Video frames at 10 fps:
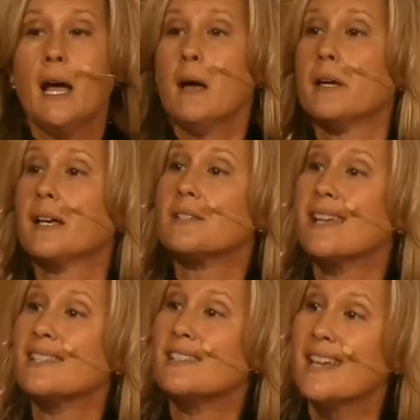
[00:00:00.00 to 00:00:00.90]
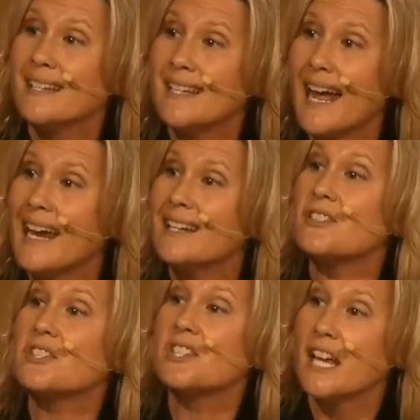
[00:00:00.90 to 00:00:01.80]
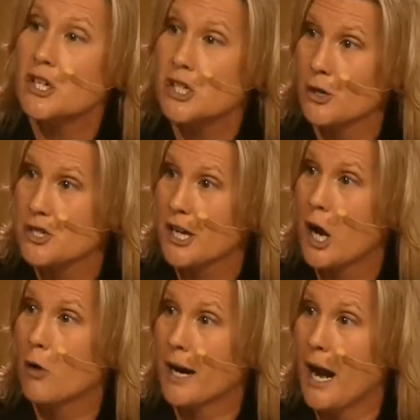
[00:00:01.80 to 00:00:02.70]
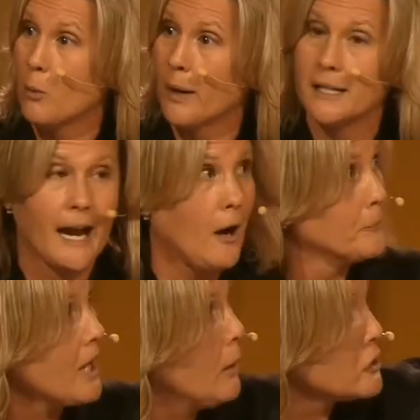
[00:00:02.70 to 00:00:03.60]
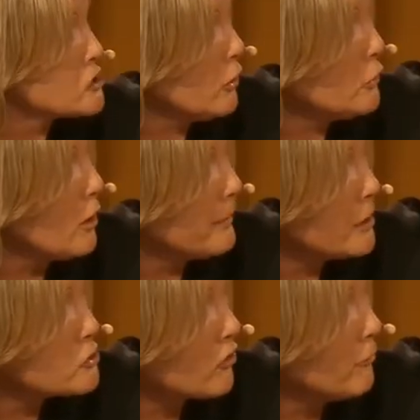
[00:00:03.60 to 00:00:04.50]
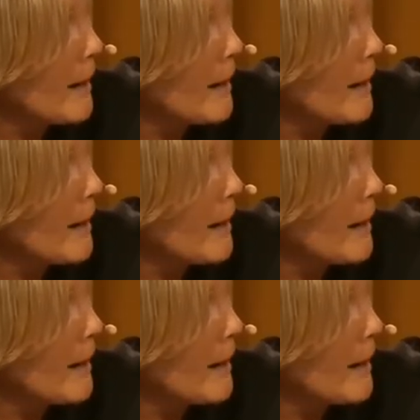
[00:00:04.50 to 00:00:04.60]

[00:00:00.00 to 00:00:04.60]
because it's the date six years ago that I went down. I want to show you a picture of my